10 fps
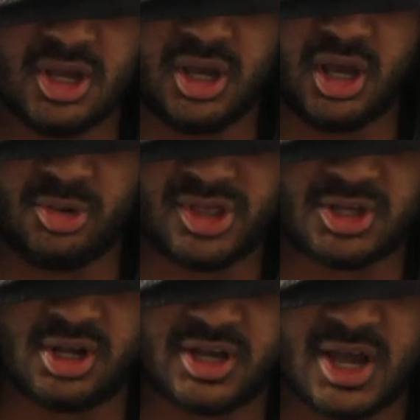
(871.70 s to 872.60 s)
Anyway,
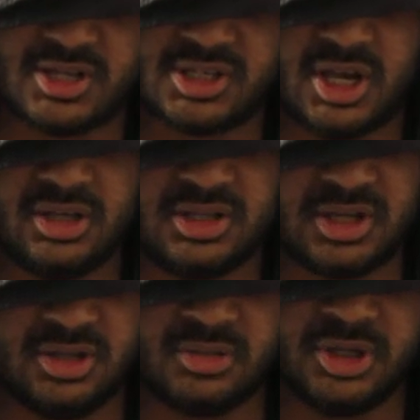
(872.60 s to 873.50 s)
that's all I gotta say. This
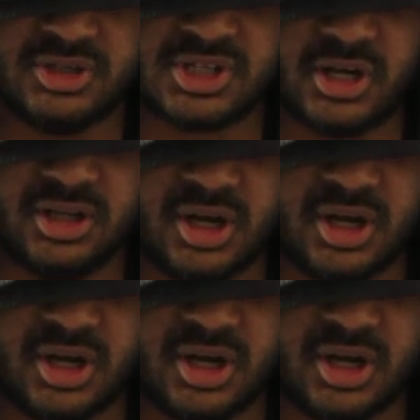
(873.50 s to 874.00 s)
is Enigma Hood signing